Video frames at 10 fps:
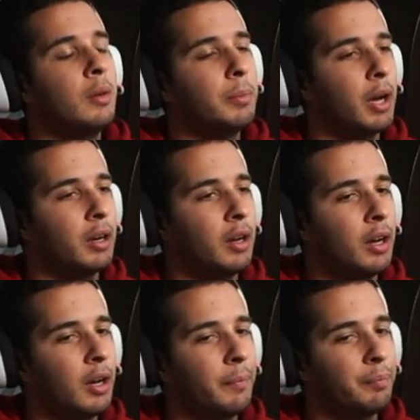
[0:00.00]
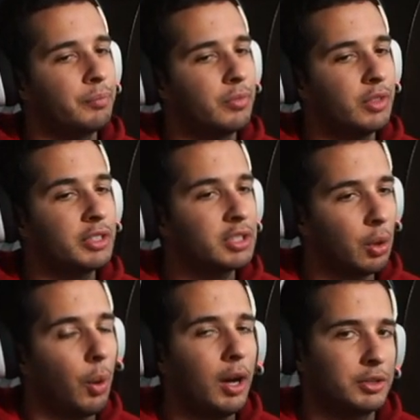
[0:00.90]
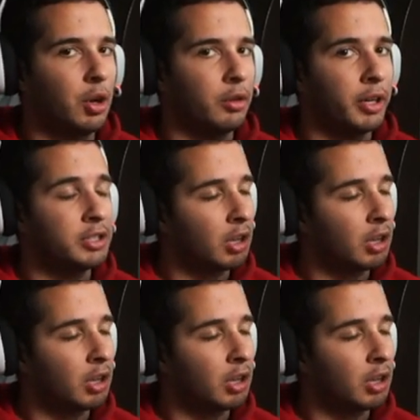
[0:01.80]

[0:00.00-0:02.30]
But um, this is a wild card race.